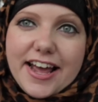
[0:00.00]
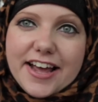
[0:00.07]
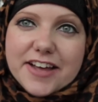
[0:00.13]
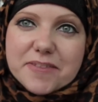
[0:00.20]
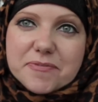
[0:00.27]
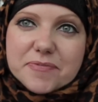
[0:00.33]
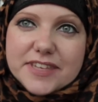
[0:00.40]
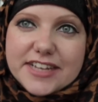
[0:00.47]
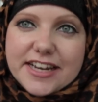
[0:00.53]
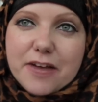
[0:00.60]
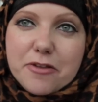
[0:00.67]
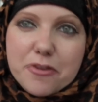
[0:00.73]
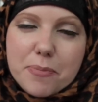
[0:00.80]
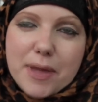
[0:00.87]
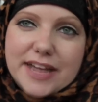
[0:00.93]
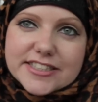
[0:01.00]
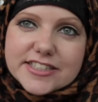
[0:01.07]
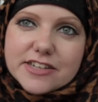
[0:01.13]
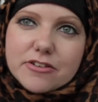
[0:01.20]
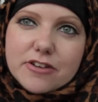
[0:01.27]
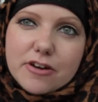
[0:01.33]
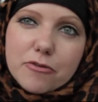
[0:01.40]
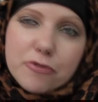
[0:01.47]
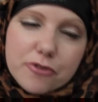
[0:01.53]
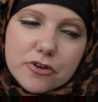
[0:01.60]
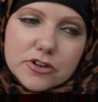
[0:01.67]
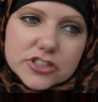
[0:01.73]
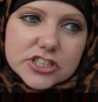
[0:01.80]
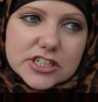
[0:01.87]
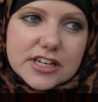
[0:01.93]
um, you know, the better.
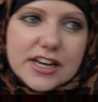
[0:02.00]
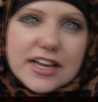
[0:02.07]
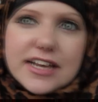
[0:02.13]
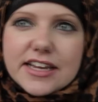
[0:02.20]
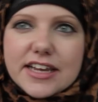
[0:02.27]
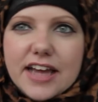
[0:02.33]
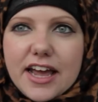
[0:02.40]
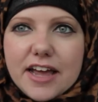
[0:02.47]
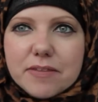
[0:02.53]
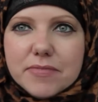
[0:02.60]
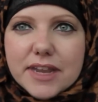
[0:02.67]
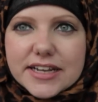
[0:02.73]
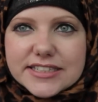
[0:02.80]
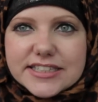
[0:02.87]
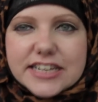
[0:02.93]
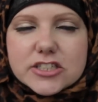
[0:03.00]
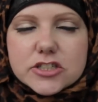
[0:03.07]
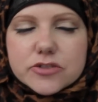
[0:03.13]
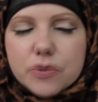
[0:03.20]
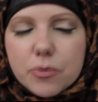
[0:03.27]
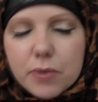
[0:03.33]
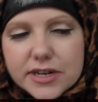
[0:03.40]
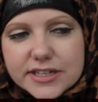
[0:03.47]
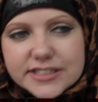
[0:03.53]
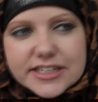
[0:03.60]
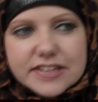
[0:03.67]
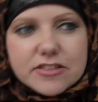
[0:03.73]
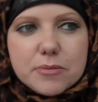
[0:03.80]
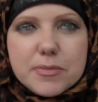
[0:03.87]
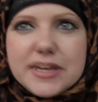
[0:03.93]
Unfortunately, um, like I say, just from what you
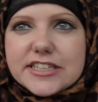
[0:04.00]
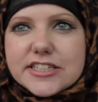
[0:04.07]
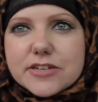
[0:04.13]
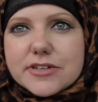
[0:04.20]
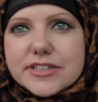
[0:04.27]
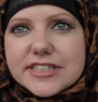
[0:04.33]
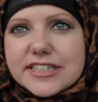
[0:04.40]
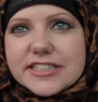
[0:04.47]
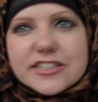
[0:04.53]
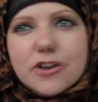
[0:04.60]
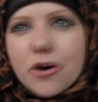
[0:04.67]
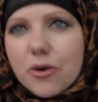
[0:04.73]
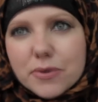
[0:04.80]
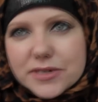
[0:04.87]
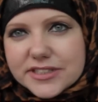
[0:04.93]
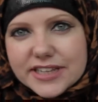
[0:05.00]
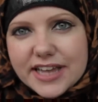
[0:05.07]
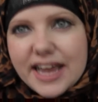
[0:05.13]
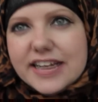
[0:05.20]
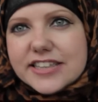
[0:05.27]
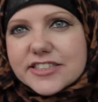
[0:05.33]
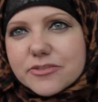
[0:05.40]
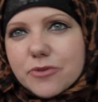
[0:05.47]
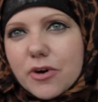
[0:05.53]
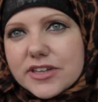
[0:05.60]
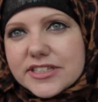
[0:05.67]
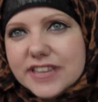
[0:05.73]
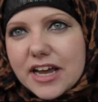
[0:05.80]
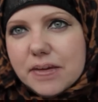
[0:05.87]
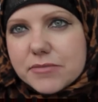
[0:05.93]
see in the media is, is not always the case of what
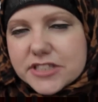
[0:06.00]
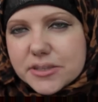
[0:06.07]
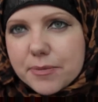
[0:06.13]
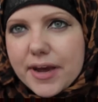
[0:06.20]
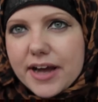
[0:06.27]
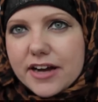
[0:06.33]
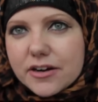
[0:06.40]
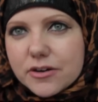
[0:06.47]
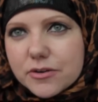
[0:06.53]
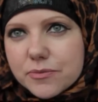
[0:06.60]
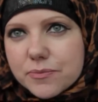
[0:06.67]
Islam is about.